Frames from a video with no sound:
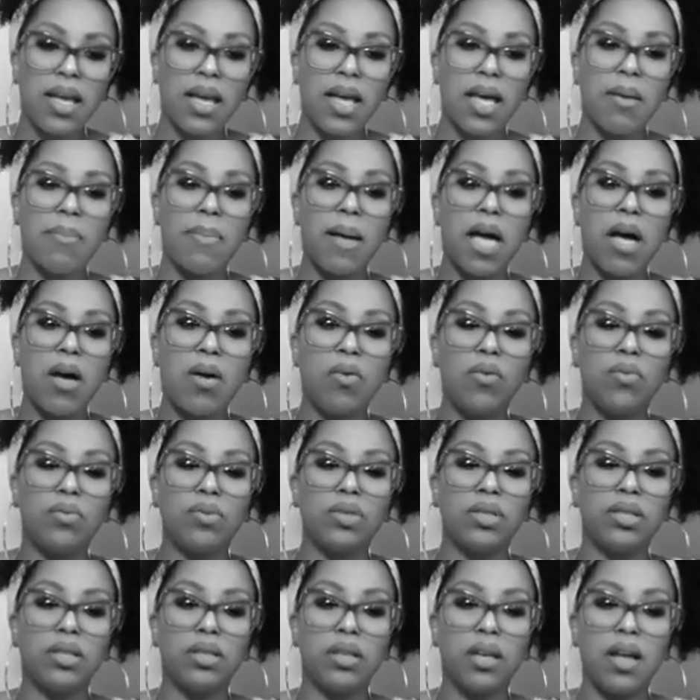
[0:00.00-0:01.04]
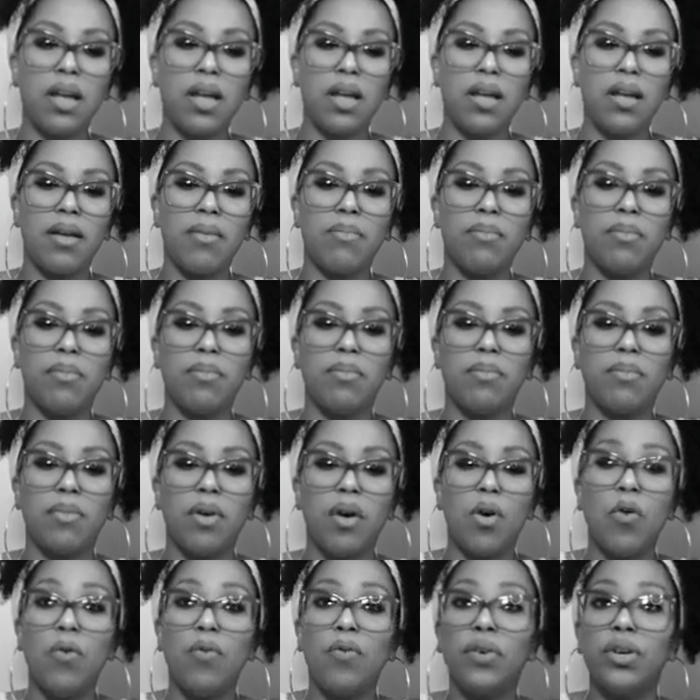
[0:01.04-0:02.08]
about
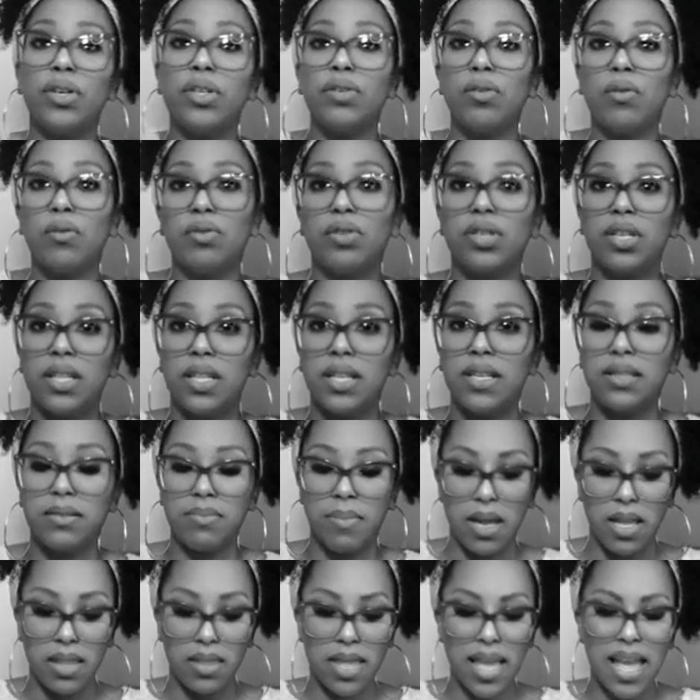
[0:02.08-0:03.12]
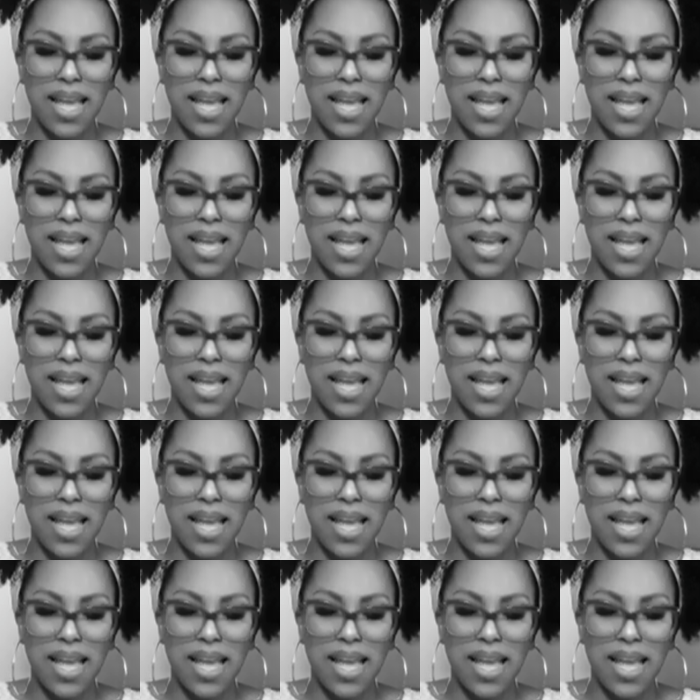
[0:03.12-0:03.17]
overindulging this month.